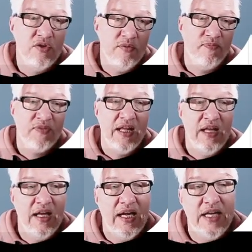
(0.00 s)
And an
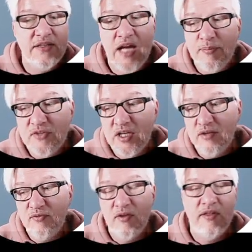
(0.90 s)
update for this,
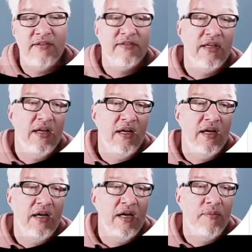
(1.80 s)
um,
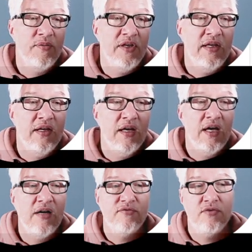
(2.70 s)
here I've talked
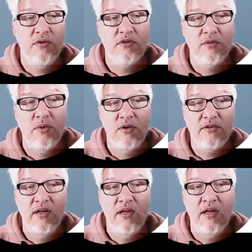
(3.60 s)
about
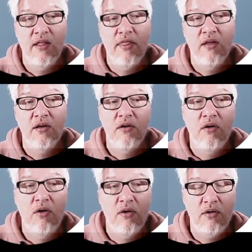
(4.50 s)
the hurdles to
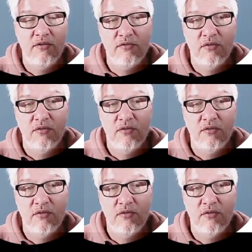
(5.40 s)
skip.